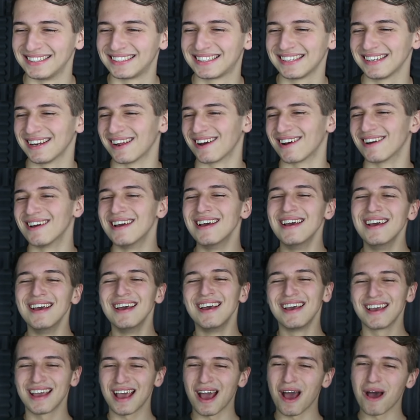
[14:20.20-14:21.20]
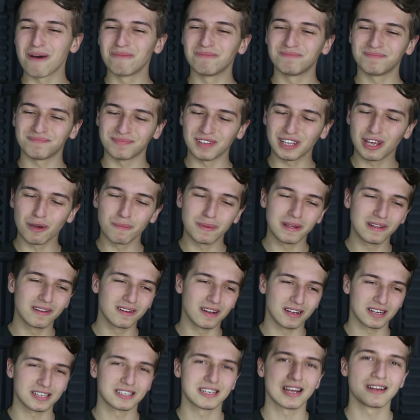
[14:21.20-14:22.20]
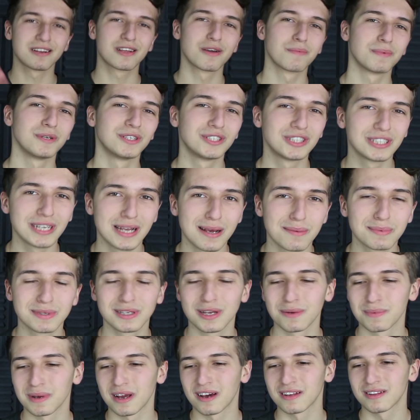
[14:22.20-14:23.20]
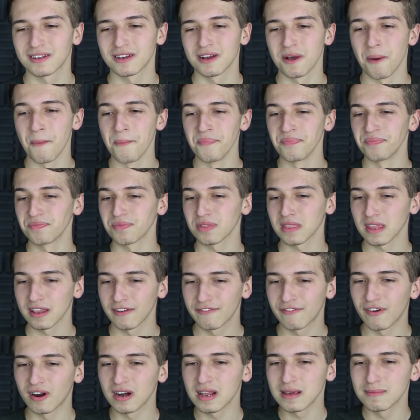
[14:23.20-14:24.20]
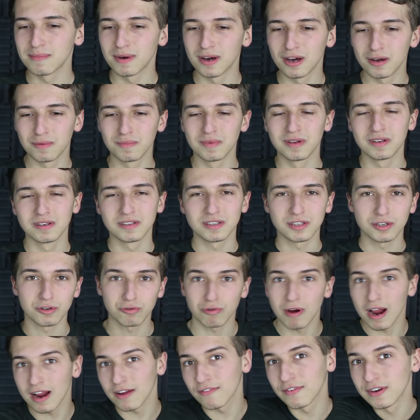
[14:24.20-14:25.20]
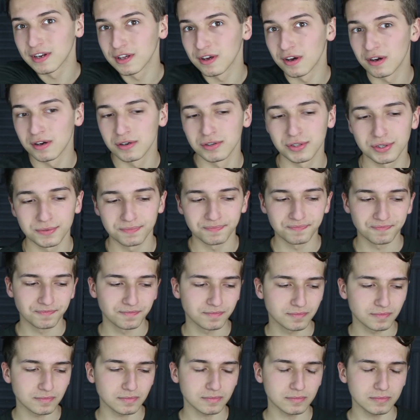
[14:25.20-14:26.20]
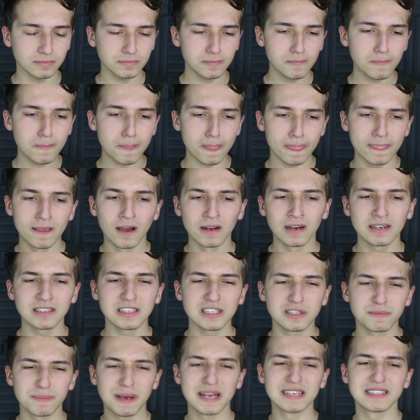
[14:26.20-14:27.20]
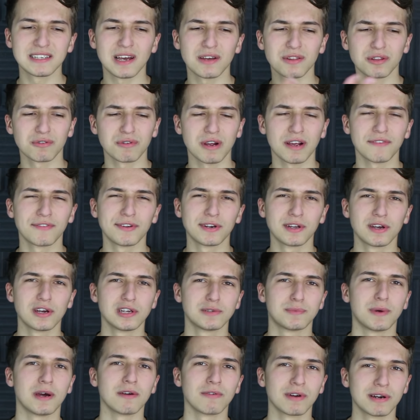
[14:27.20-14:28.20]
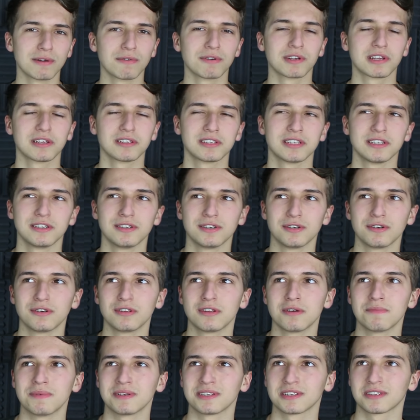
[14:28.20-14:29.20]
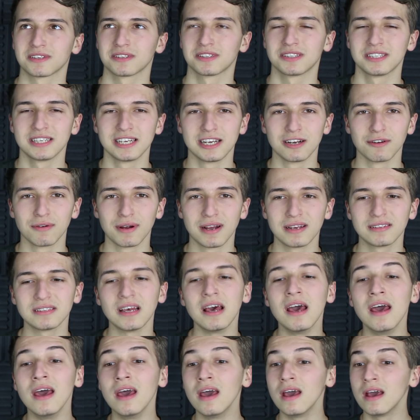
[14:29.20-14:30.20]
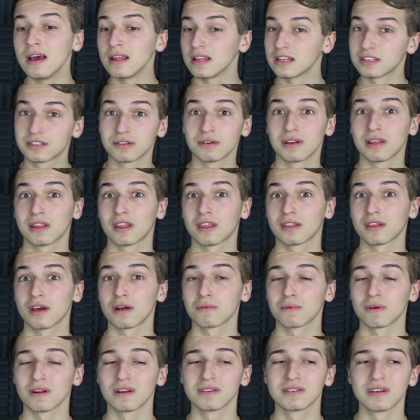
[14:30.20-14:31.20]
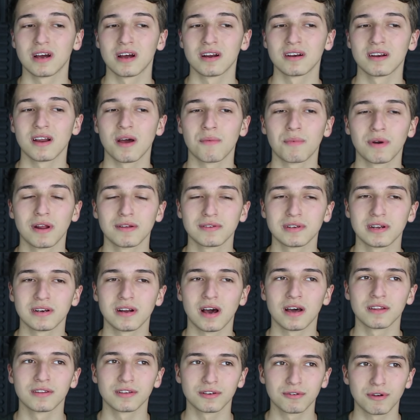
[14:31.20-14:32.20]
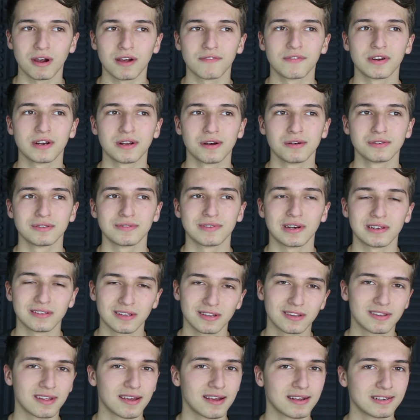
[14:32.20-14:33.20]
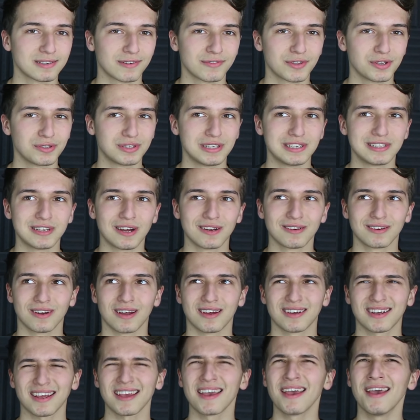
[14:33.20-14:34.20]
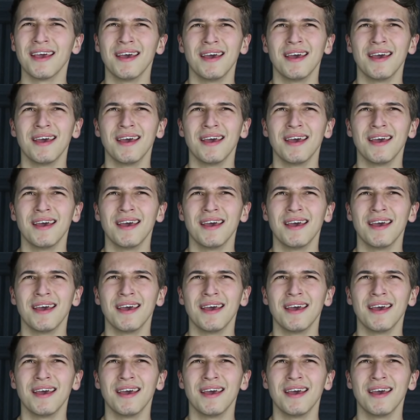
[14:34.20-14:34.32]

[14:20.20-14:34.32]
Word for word: you know, um, it could be, like I said, it could be ships, could be other funny moments, crack videos. I like to space out the crack videos, but I really want to continue doing them as like a series. This is only the third one I've done, and when I've done other crack videos or other things, I've usually done like